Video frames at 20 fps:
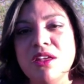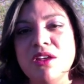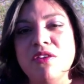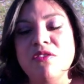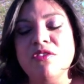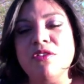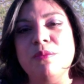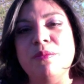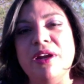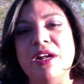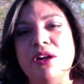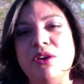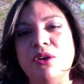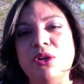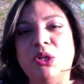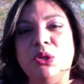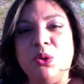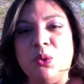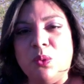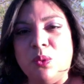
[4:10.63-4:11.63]
from
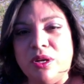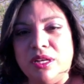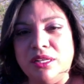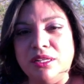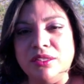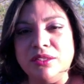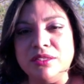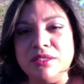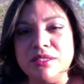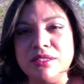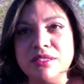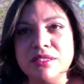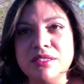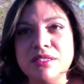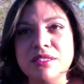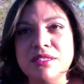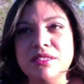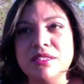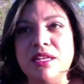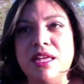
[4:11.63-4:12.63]
Erin
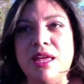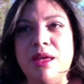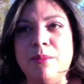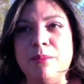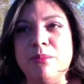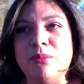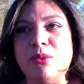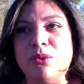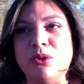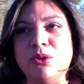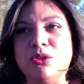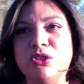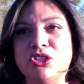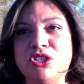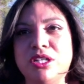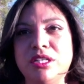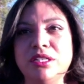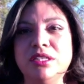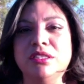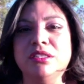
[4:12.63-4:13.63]
Noelle's
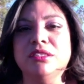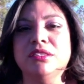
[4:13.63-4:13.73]
Ambrosia.